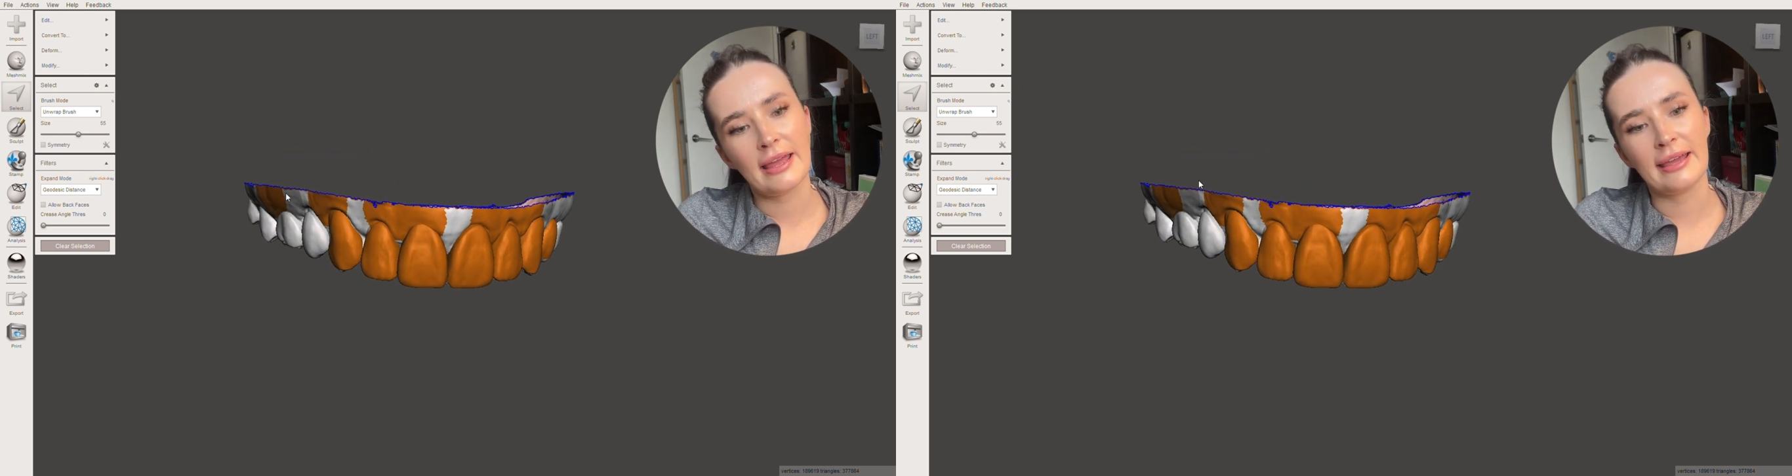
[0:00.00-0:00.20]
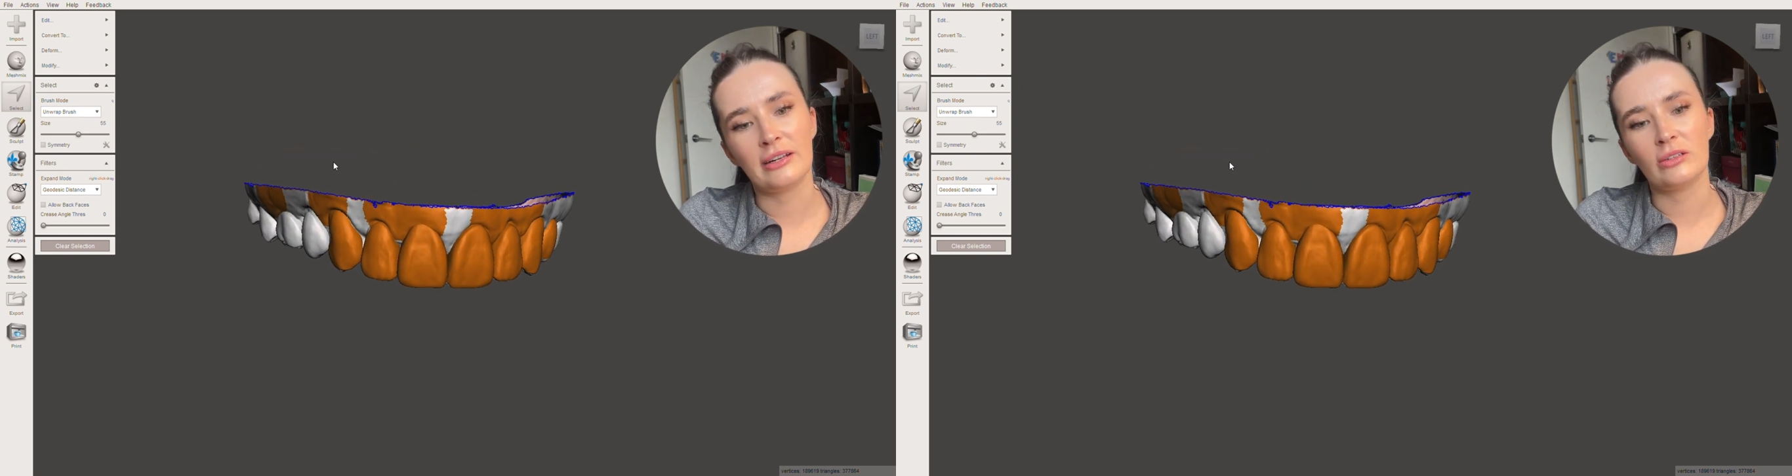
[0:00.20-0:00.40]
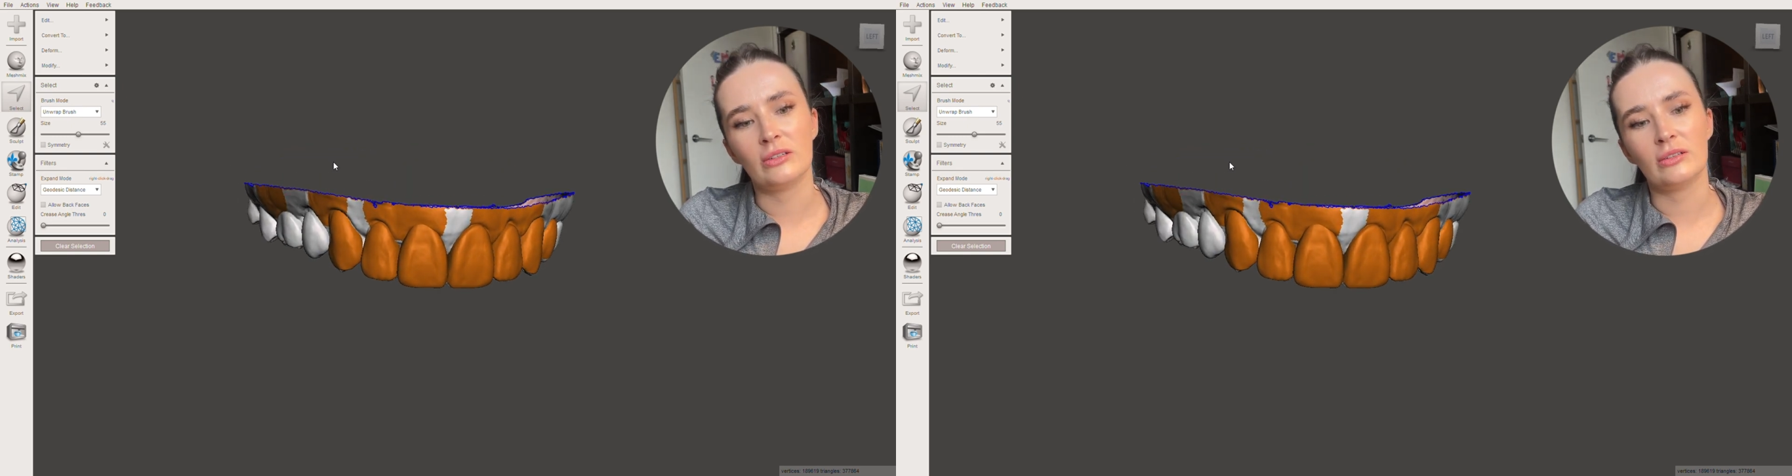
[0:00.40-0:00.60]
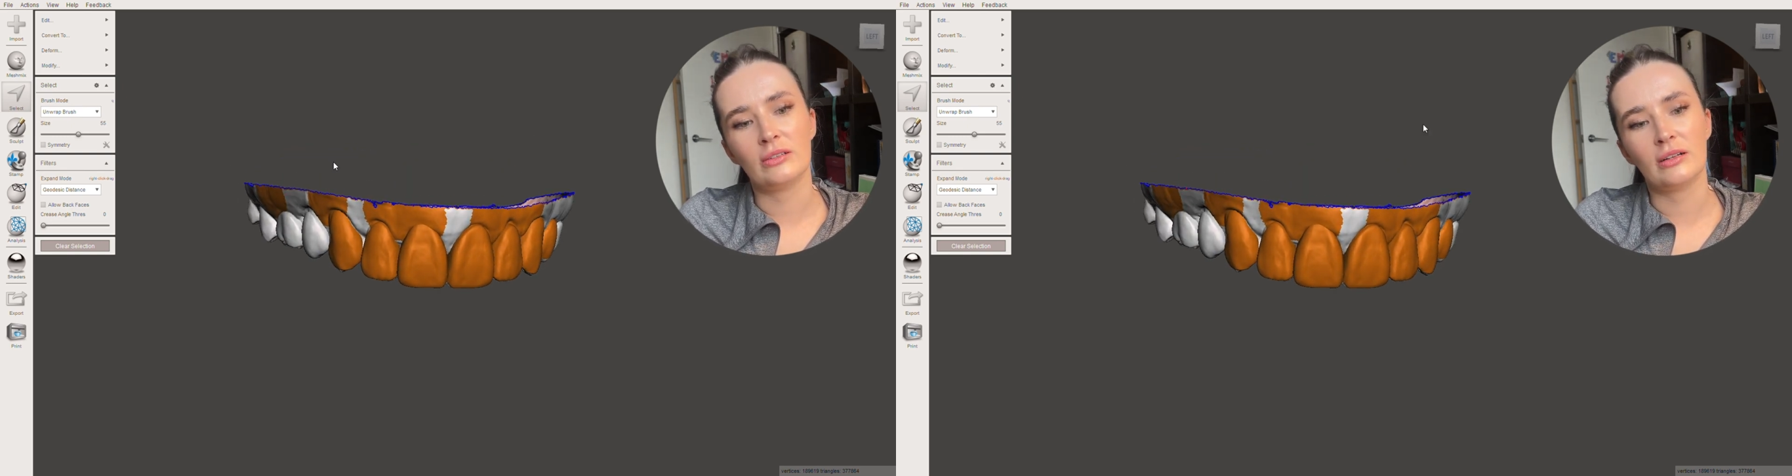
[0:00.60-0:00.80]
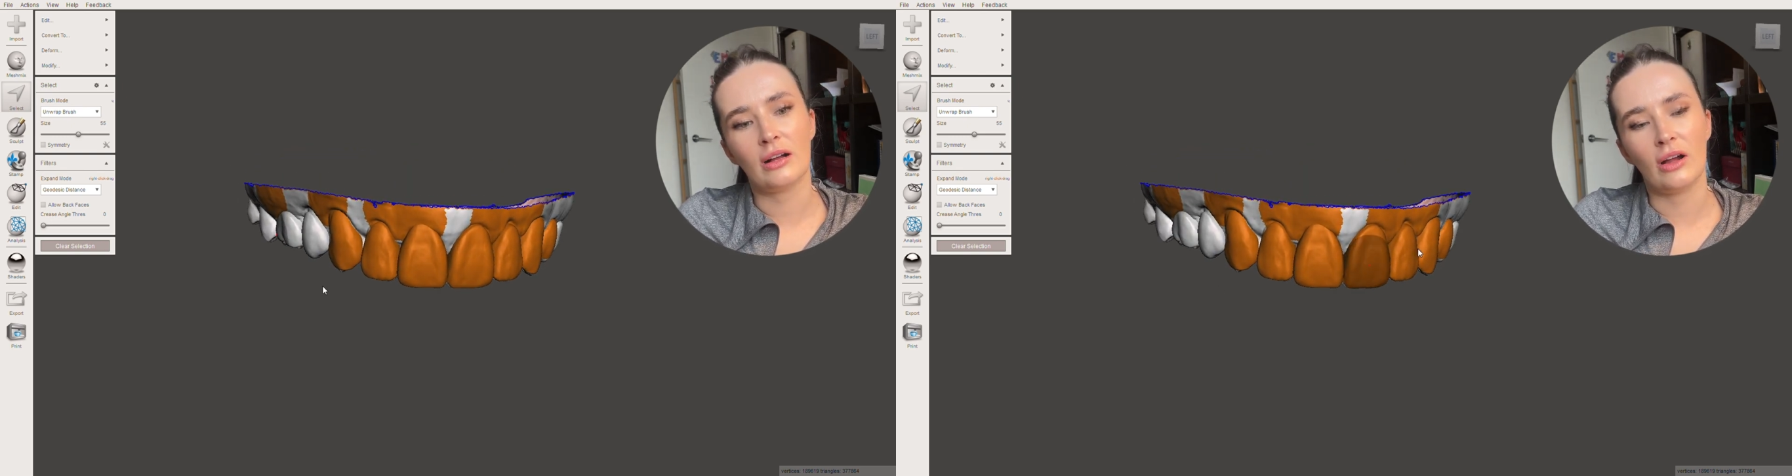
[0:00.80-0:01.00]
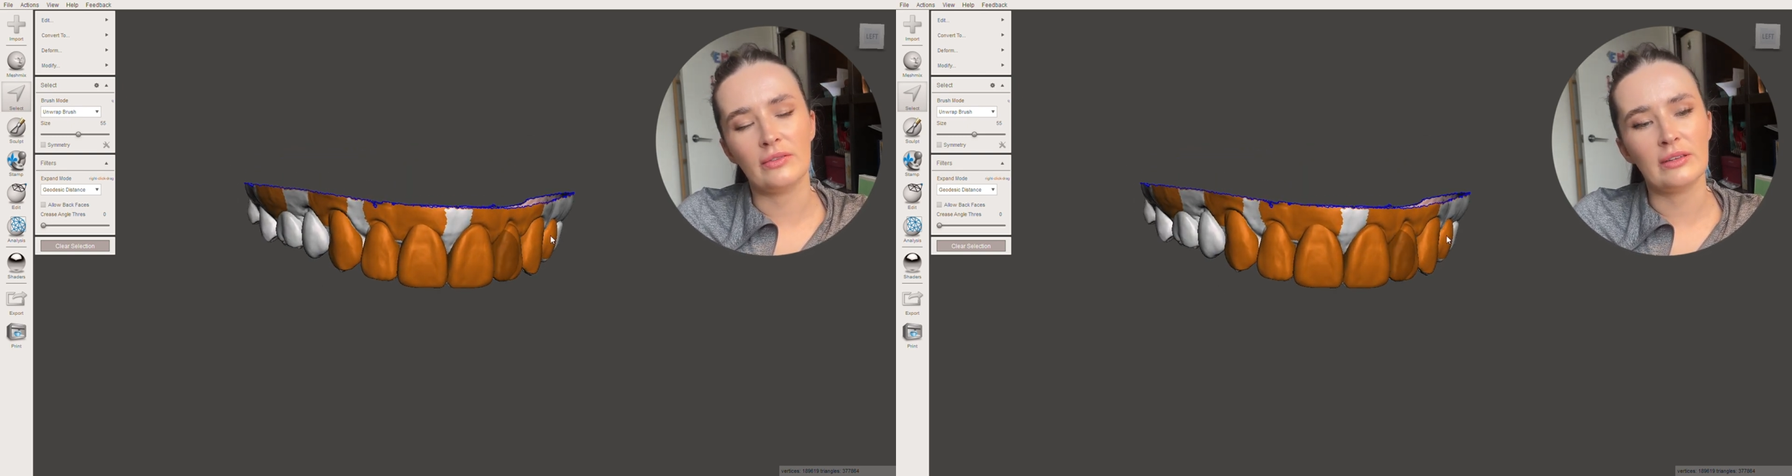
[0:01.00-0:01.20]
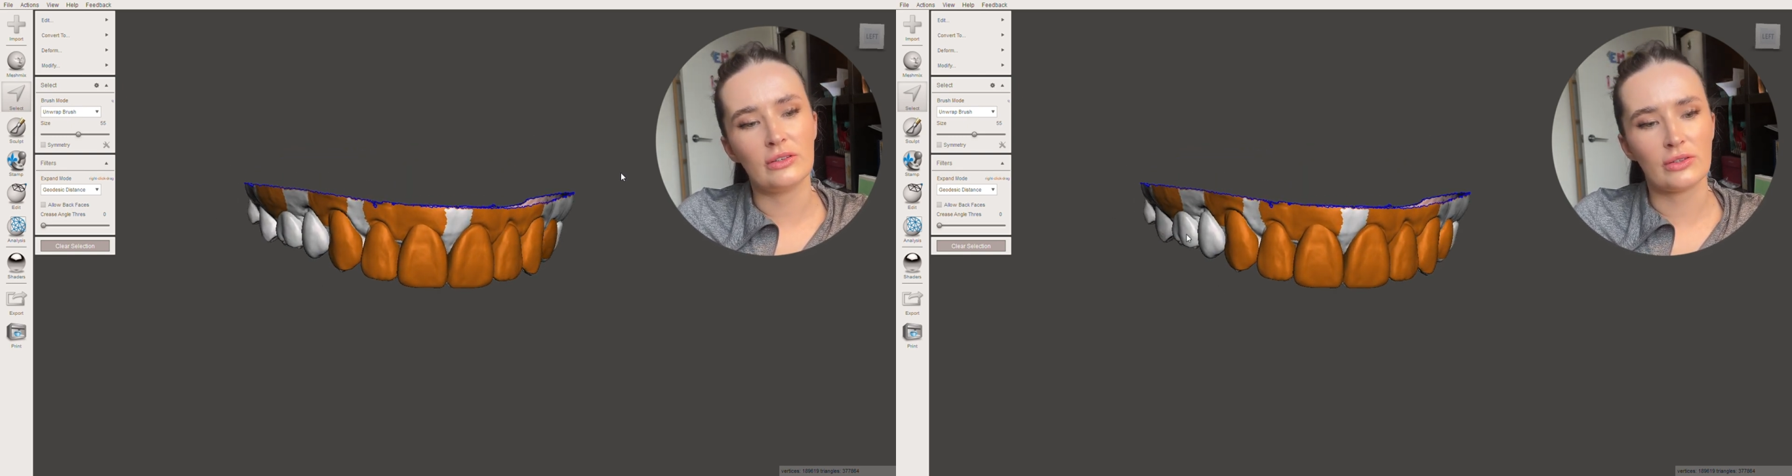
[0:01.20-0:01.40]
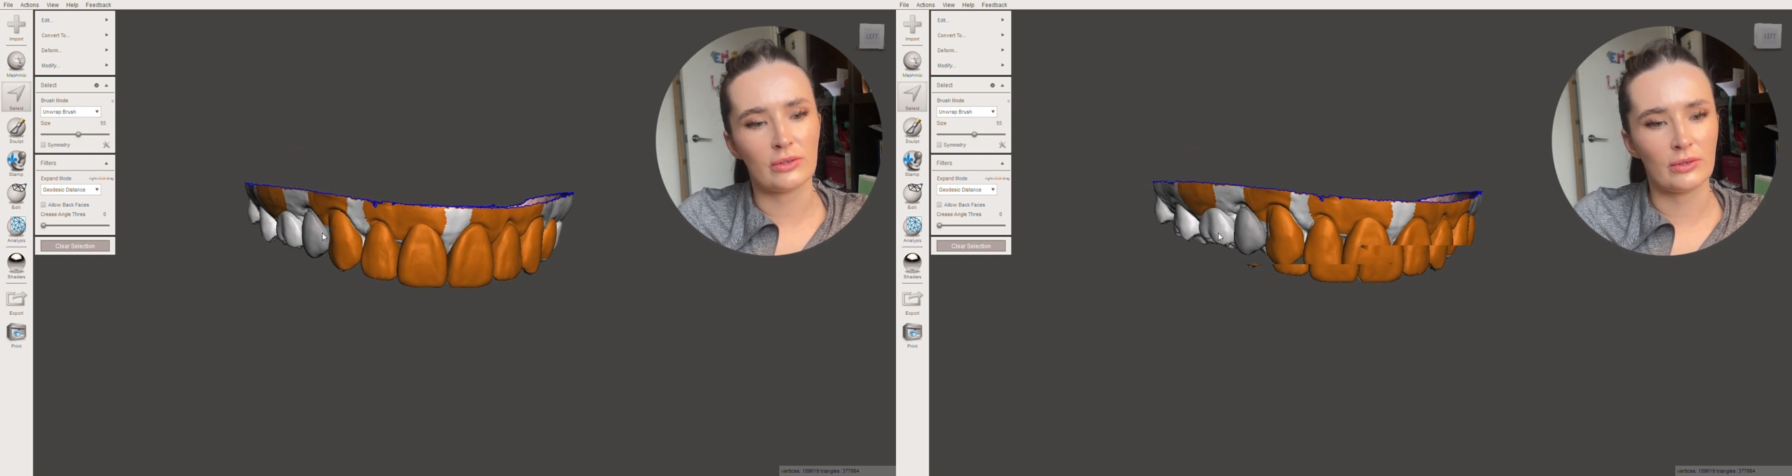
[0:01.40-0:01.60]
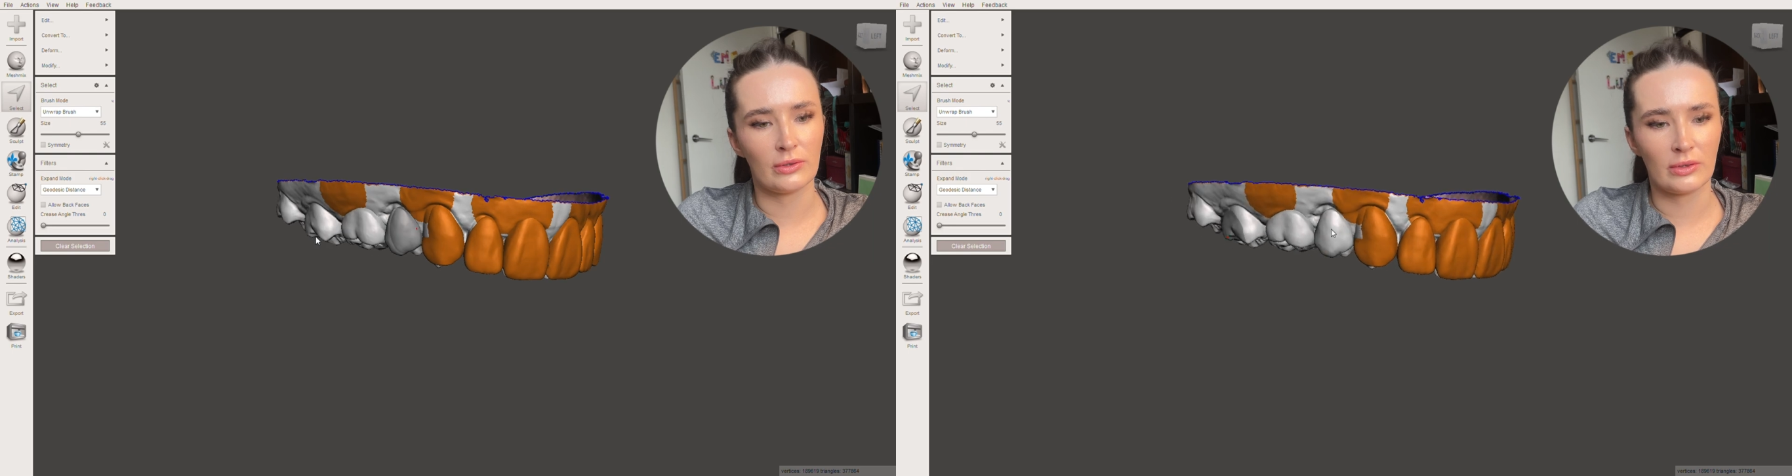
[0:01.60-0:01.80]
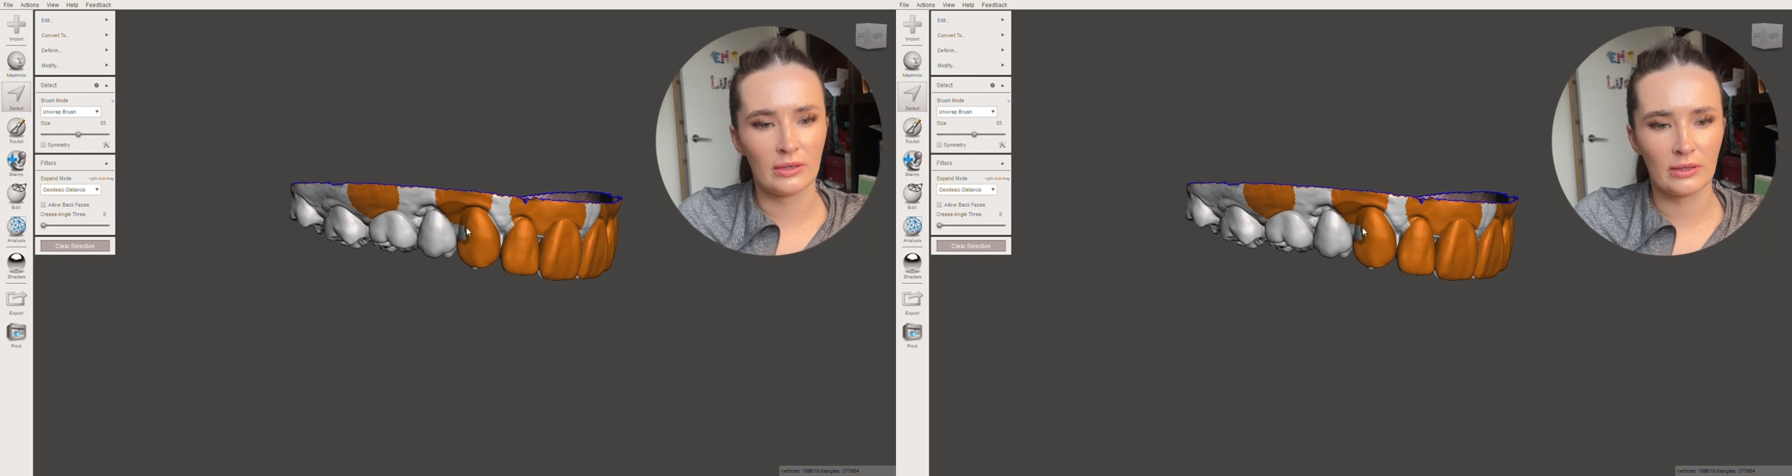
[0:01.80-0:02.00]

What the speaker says: it'll only do